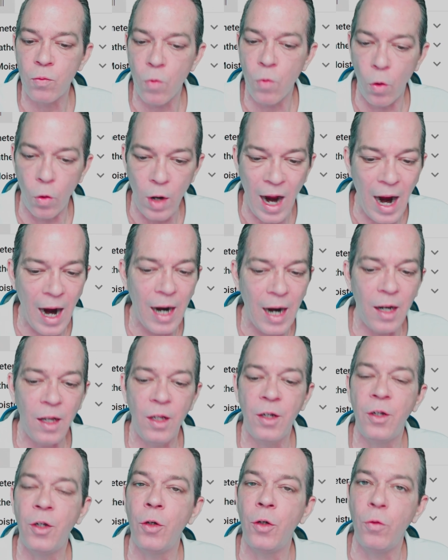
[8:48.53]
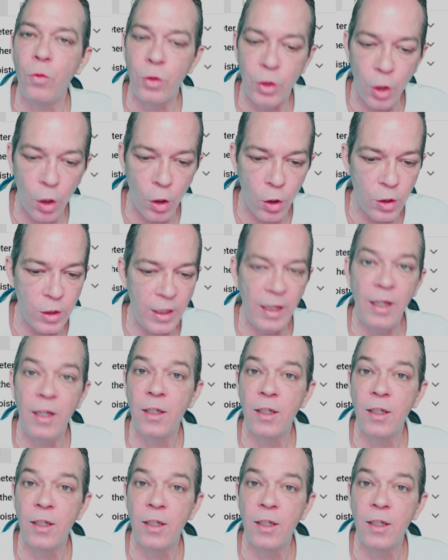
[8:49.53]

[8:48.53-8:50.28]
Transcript: Rhode Island, New Jersey,